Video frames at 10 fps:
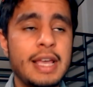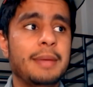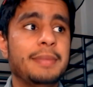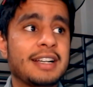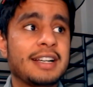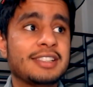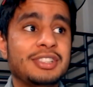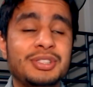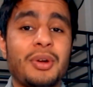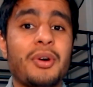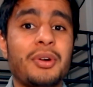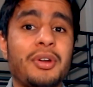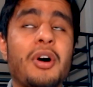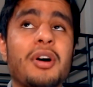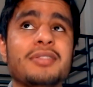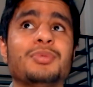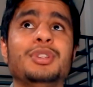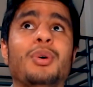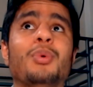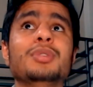because they started off with
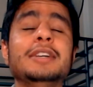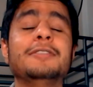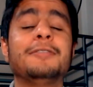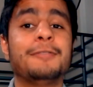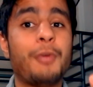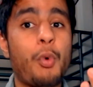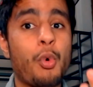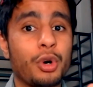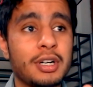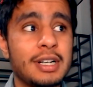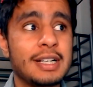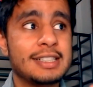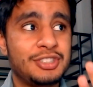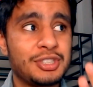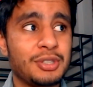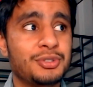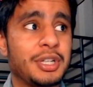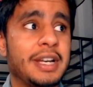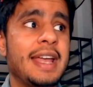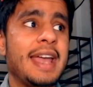only 4
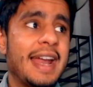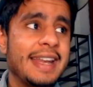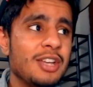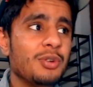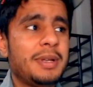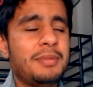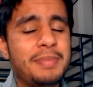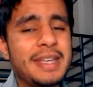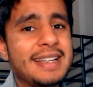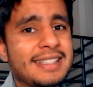children, and human beings